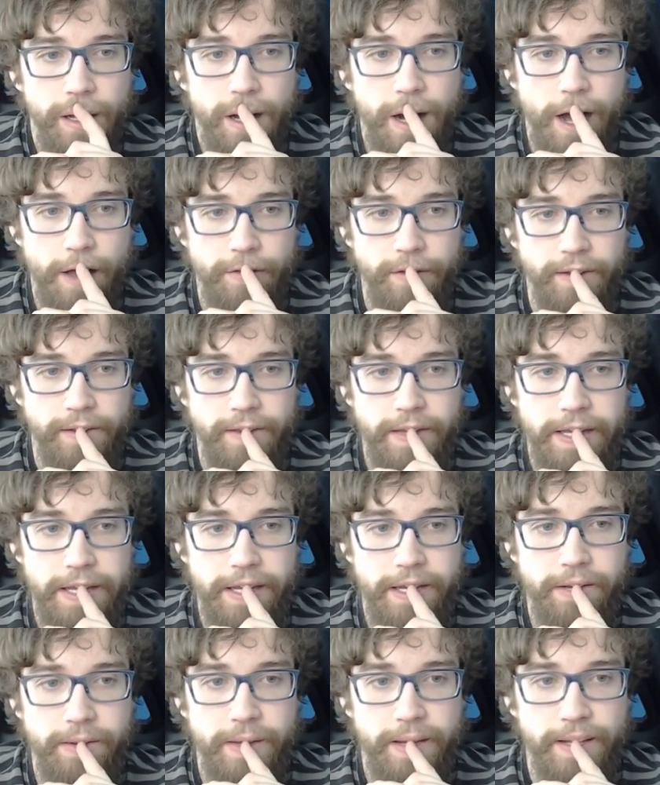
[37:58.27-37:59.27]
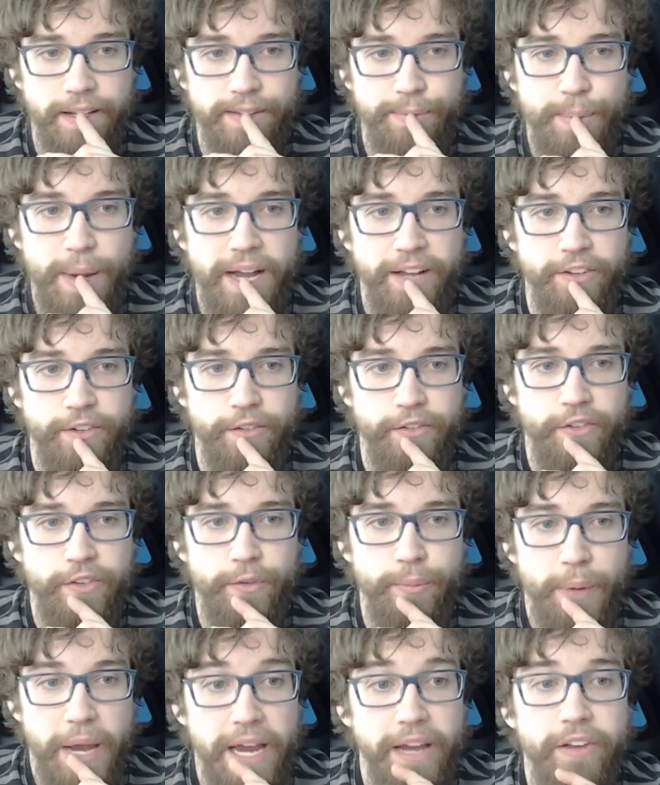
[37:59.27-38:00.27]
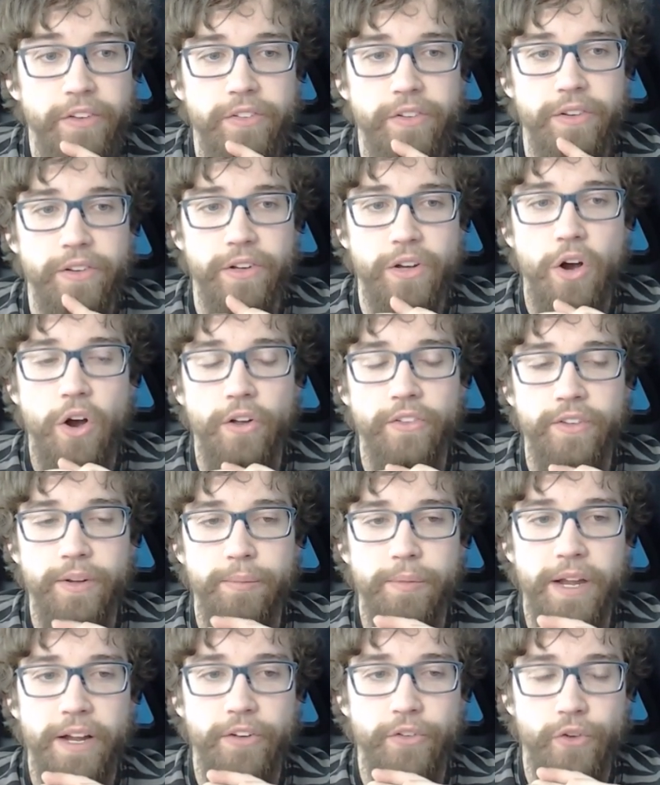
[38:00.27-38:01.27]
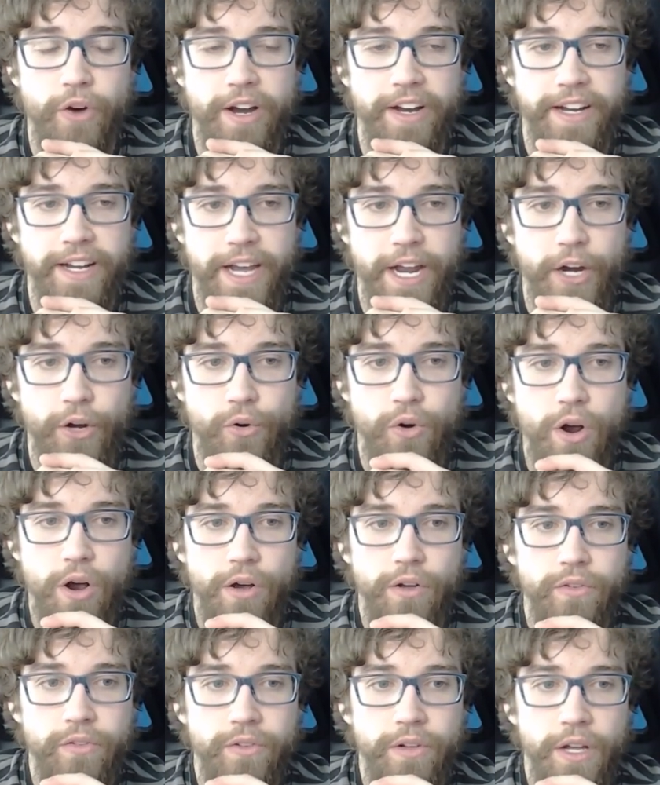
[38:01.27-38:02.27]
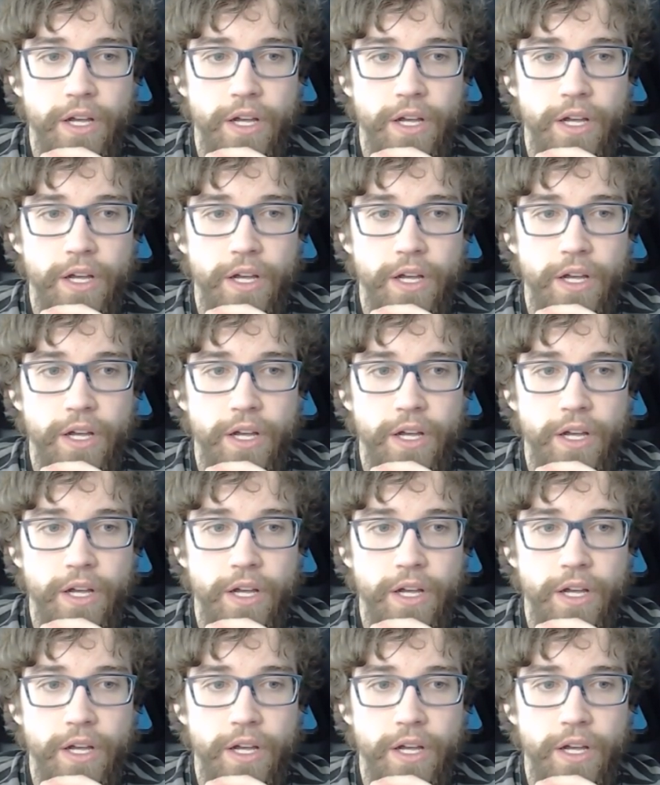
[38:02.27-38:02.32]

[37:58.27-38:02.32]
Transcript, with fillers: I think the the expansive space and the concept that I was trying to get across